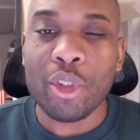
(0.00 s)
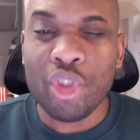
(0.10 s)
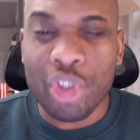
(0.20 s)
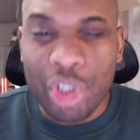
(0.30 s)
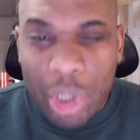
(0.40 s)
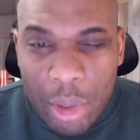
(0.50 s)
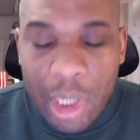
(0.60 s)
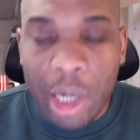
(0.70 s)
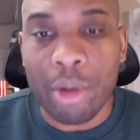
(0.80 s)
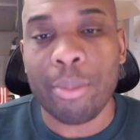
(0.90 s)
Choose
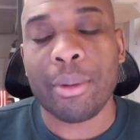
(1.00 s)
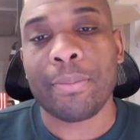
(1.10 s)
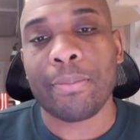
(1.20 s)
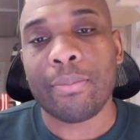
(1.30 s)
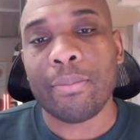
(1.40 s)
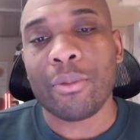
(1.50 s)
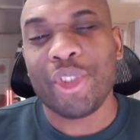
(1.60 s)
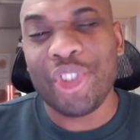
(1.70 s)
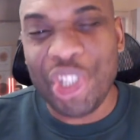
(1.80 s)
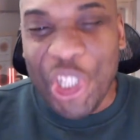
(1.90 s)
hope.
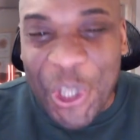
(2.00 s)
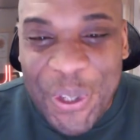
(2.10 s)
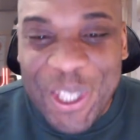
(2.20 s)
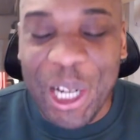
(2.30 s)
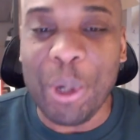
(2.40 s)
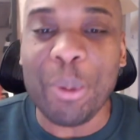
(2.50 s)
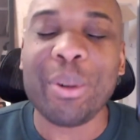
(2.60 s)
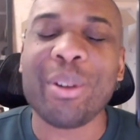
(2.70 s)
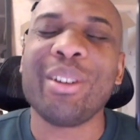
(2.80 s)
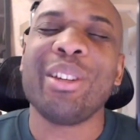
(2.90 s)
Choose hope.
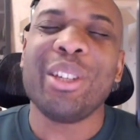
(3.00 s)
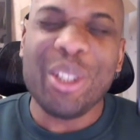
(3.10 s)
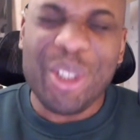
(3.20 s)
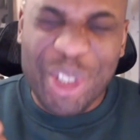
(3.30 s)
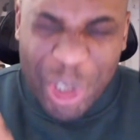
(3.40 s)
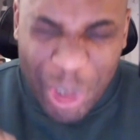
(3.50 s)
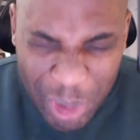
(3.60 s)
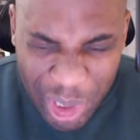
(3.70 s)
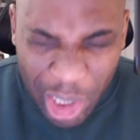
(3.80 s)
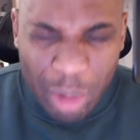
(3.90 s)

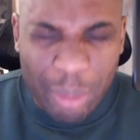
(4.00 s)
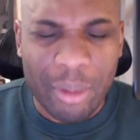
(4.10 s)
Choose hope.